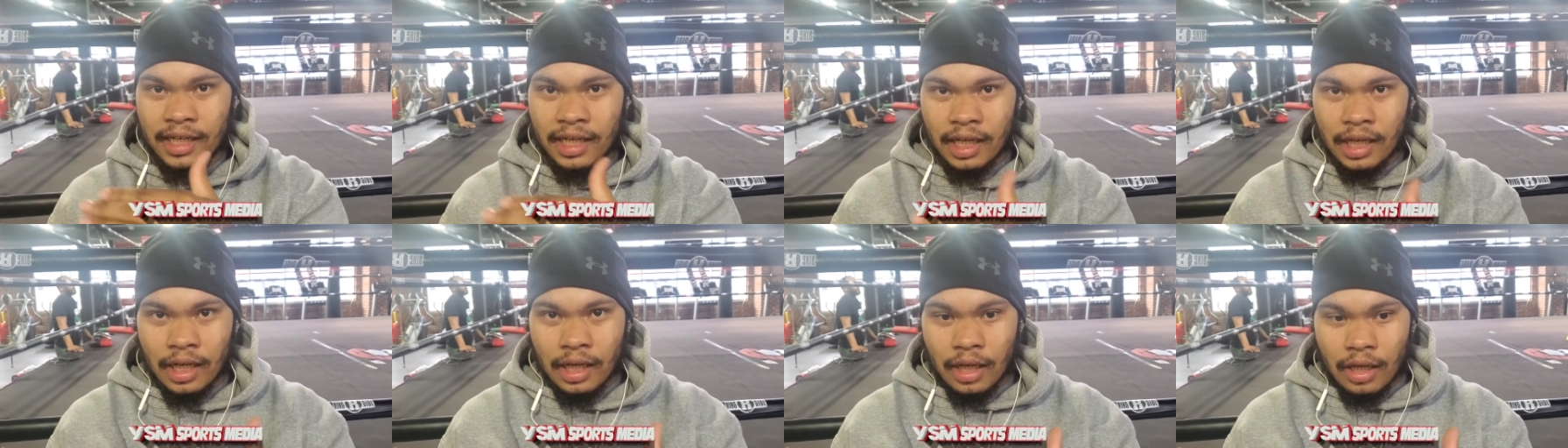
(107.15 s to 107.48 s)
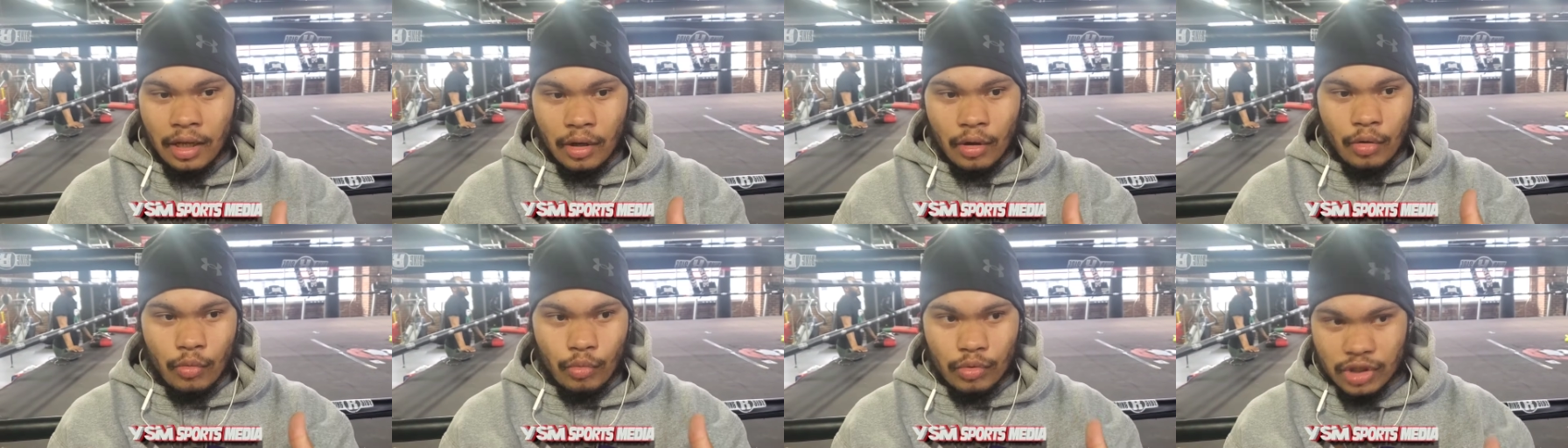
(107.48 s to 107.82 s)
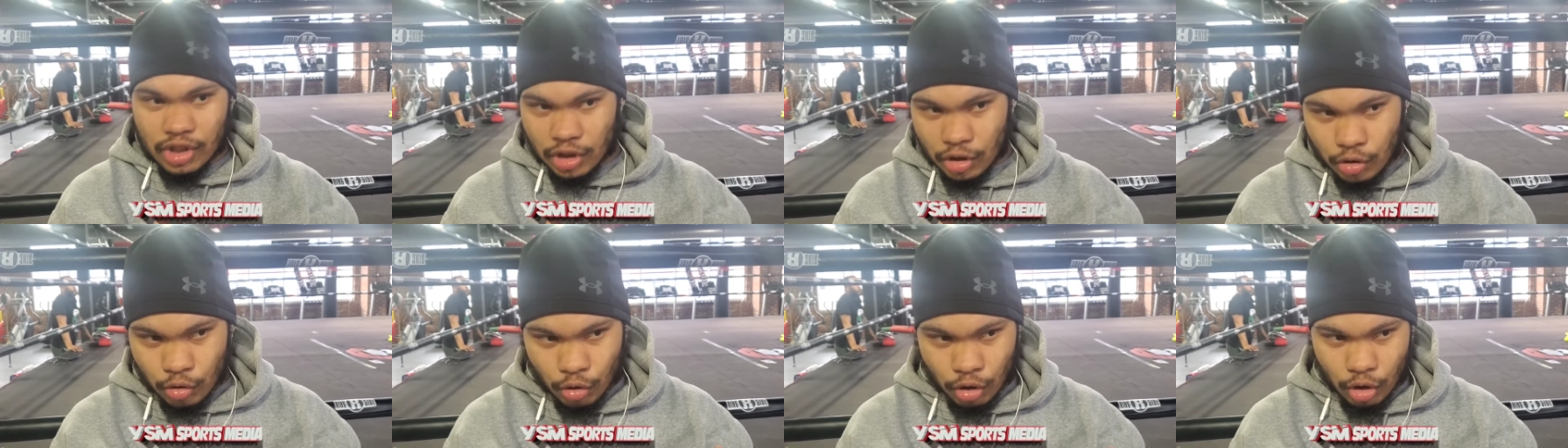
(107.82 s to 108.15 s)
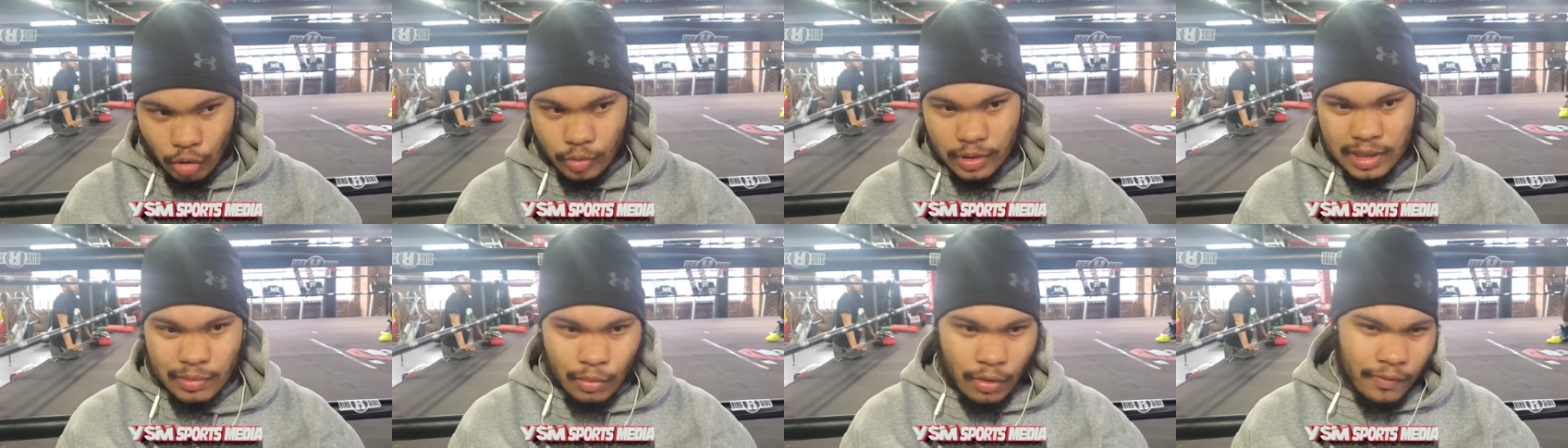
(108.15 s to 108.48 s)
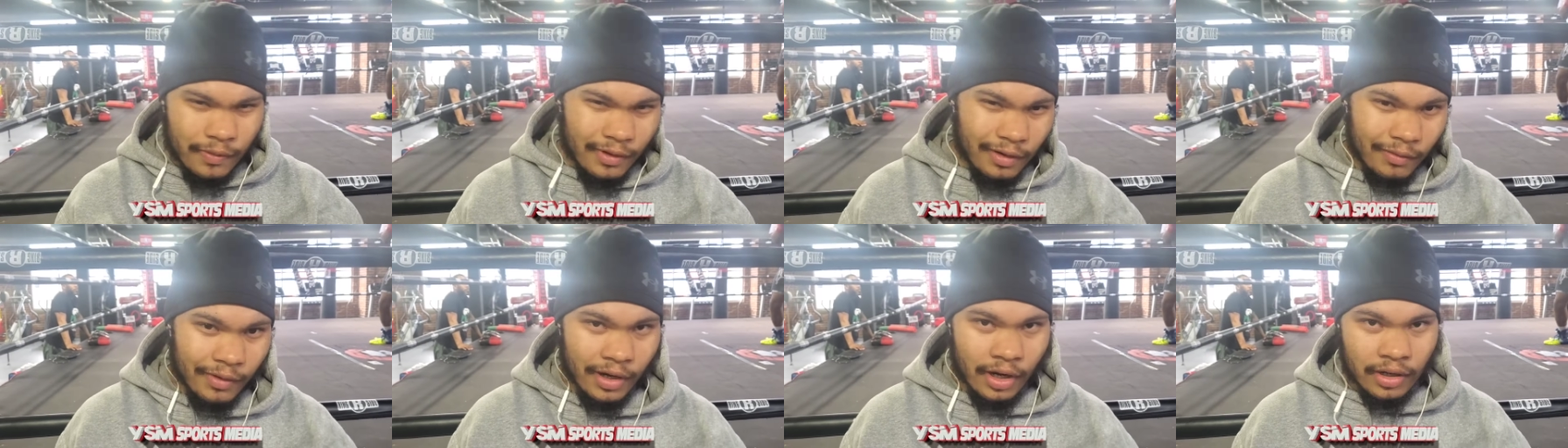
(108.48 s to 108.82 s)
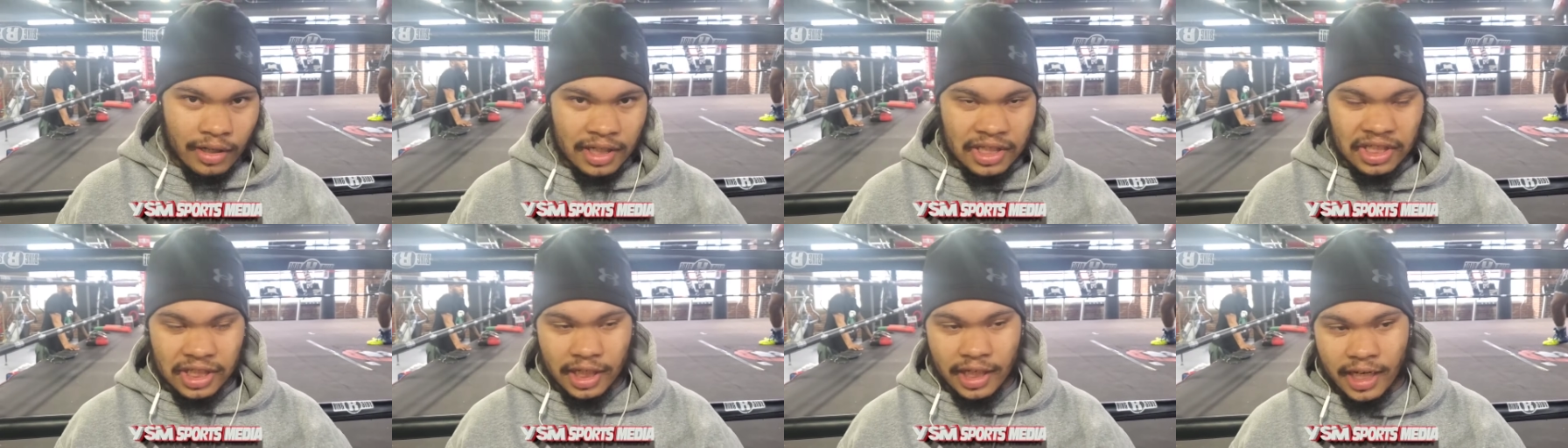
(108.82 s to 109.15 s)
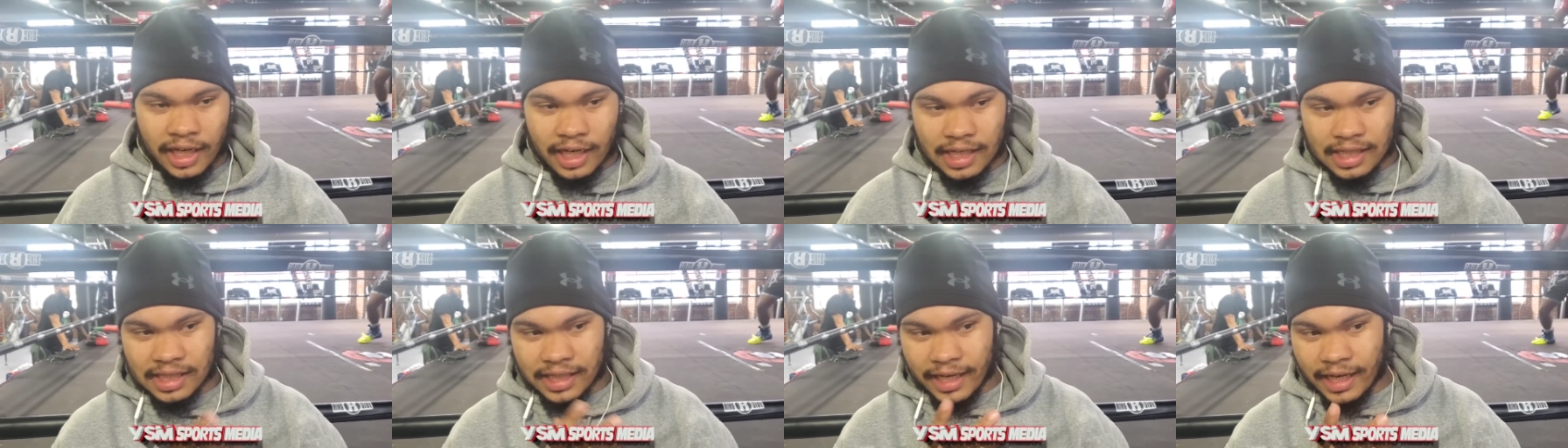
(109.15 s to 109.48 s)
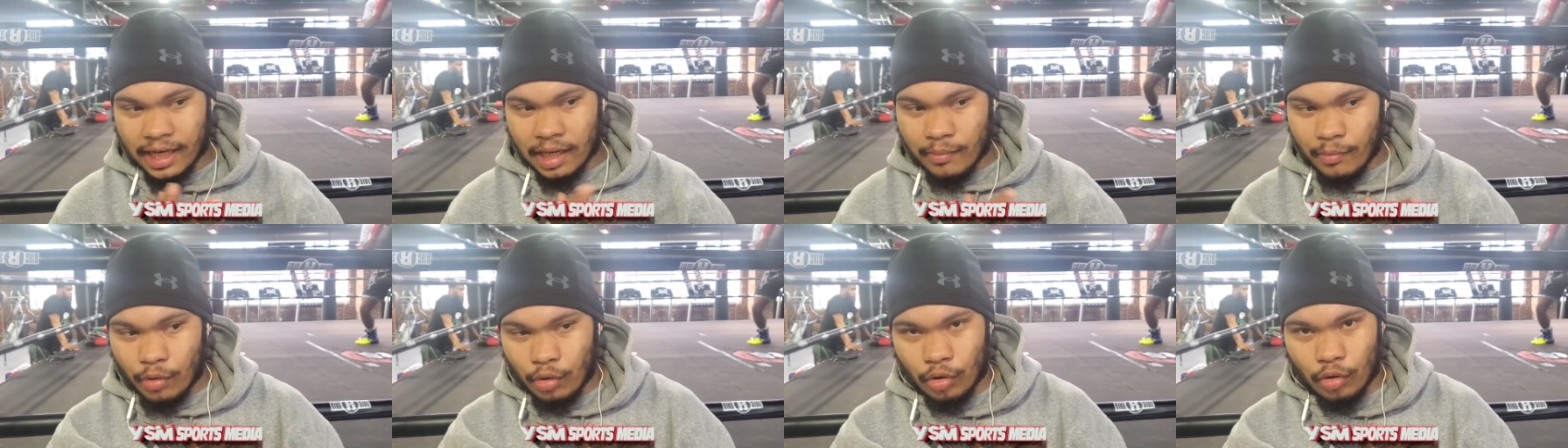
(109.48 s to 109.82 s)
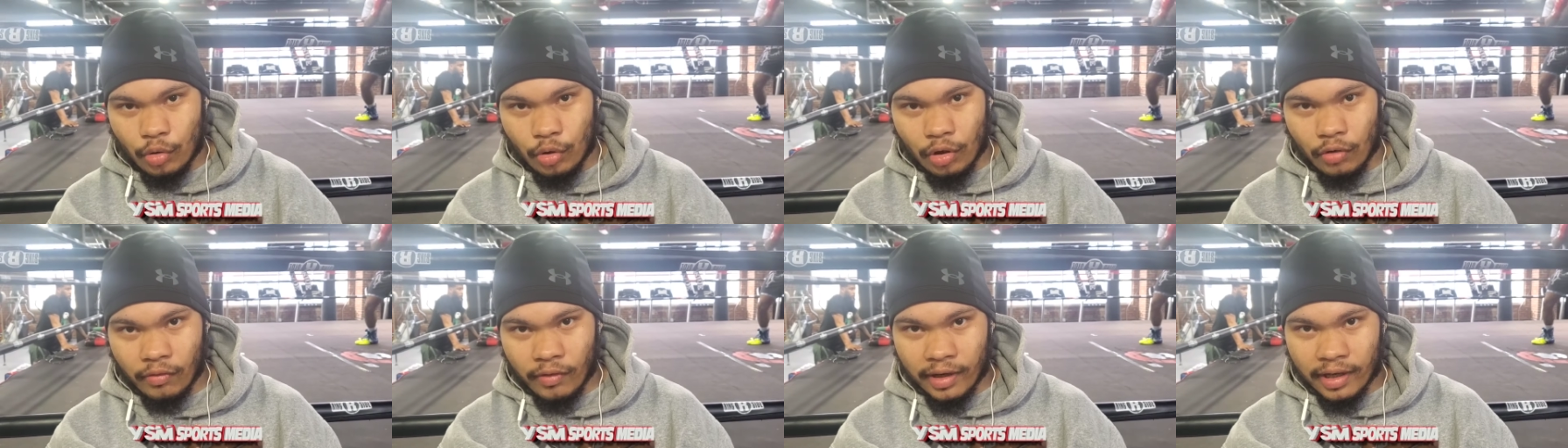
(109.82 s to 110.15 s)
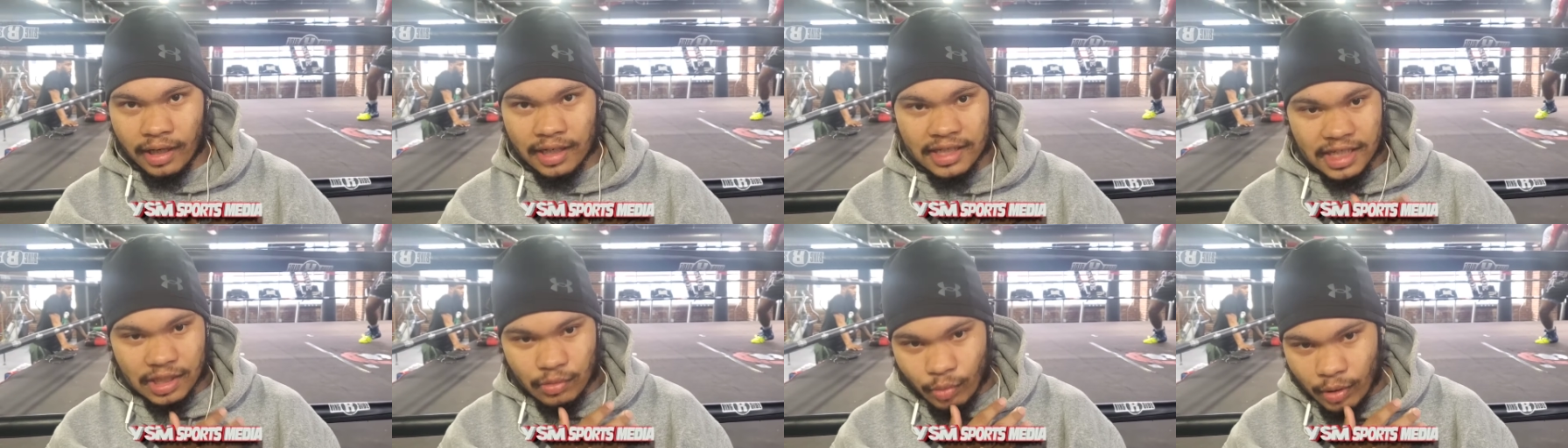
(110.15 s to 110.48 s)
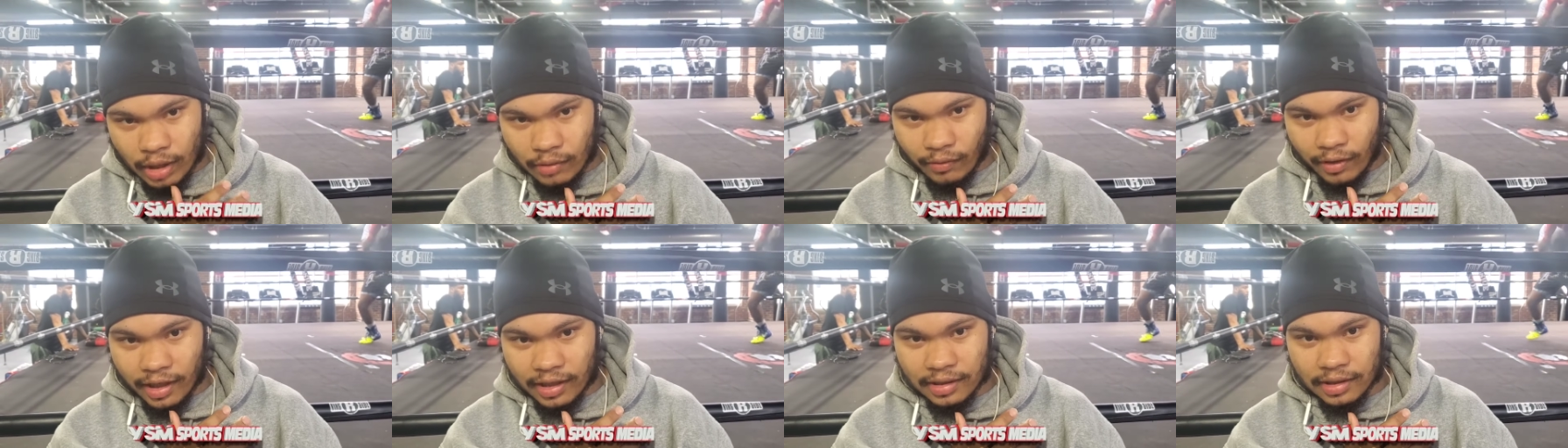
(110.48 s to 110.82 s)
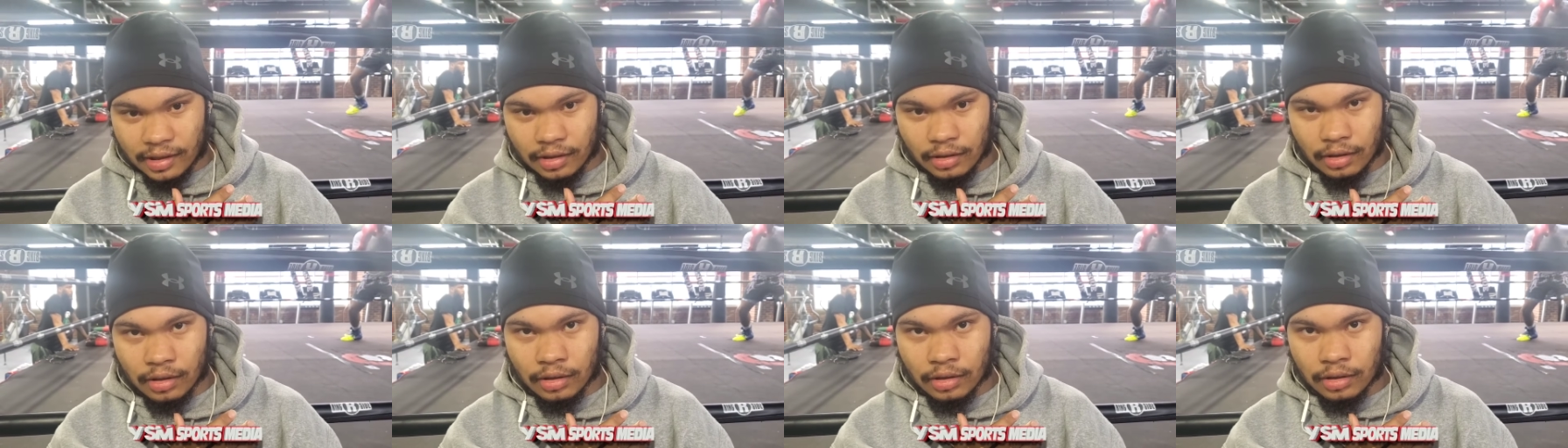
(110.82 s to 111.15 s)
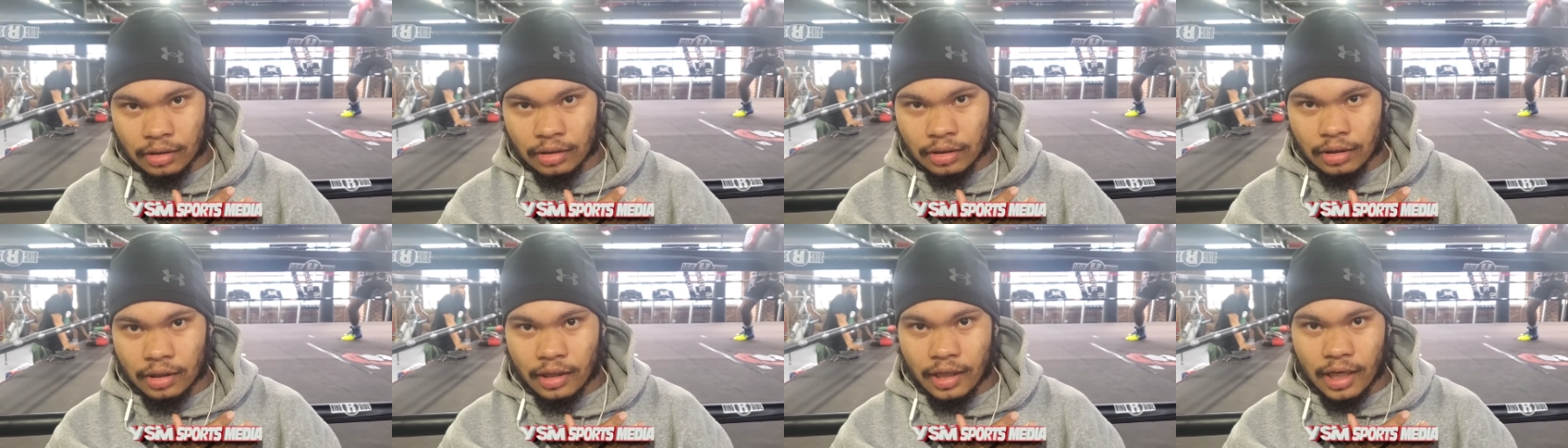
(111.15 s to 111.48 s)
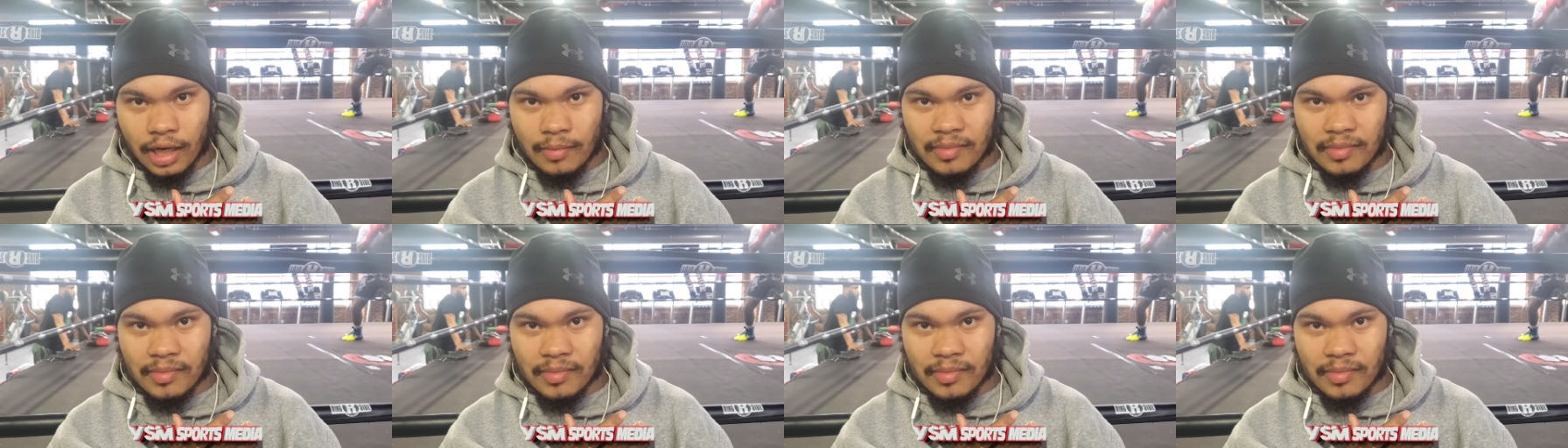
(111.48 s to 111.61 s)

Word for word: When Shakur was moving around and shit, he will stay in the middle of the ring and just wait right there.